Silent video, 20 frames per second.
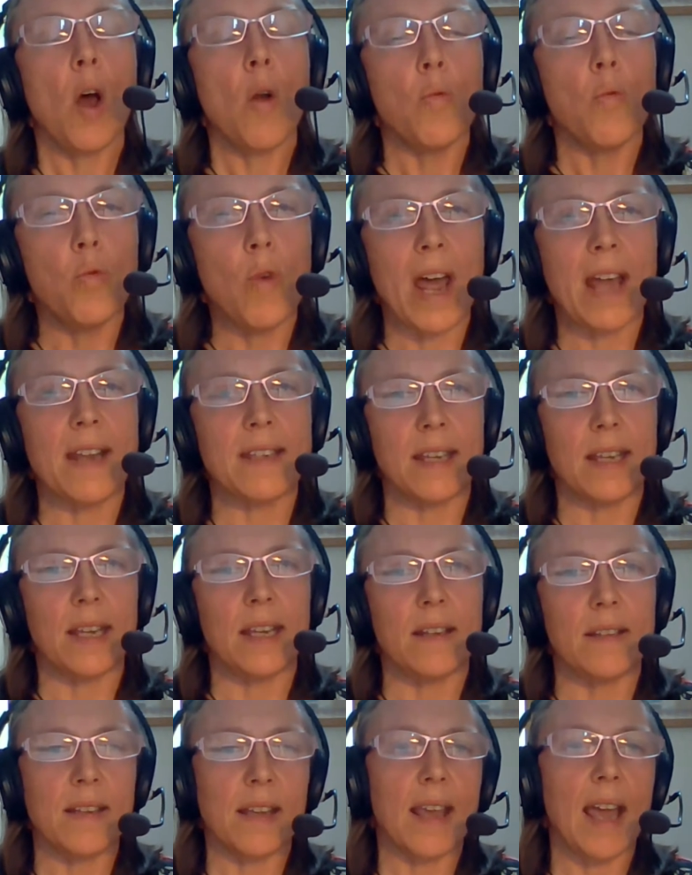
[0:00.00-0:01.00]

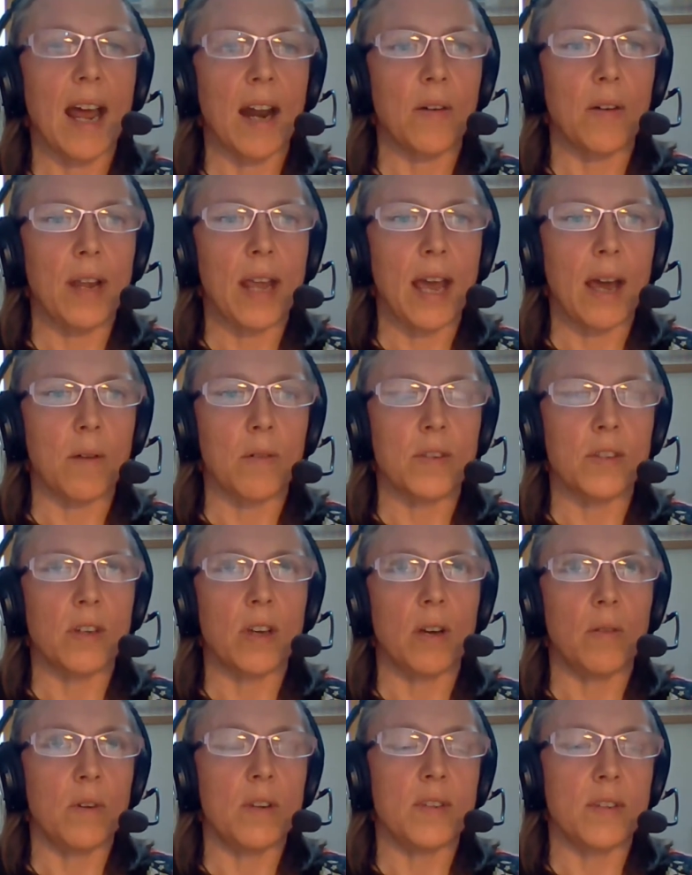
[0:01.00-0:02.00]
ready to carry out
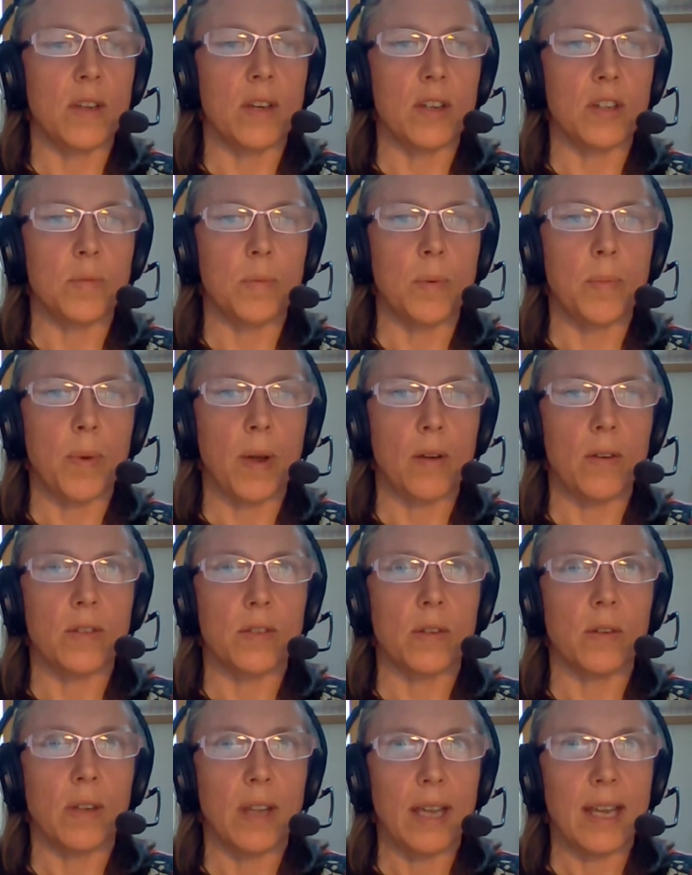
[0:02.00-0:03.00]
a research
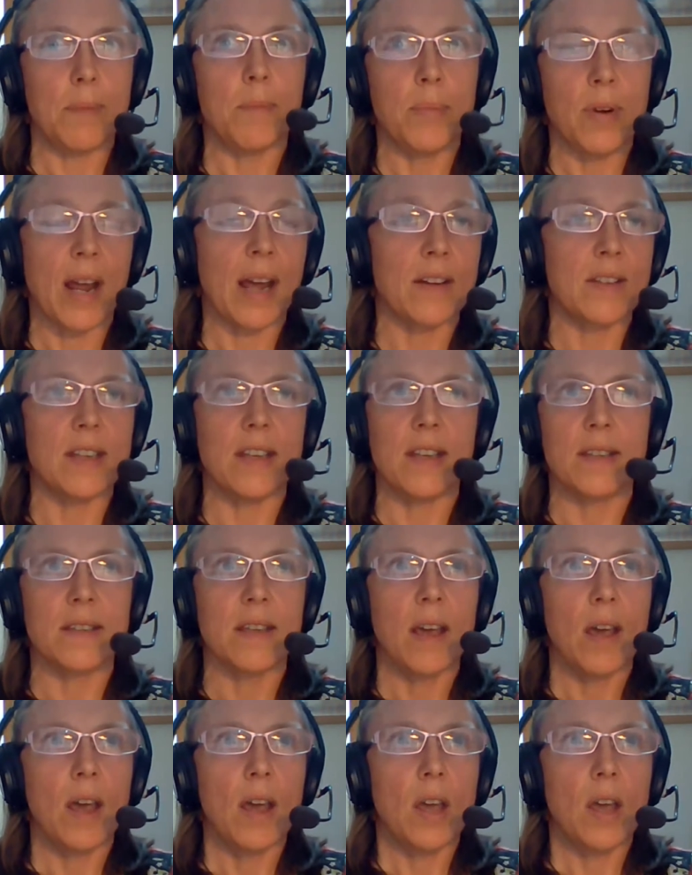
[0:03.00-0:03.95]
proposal in practice.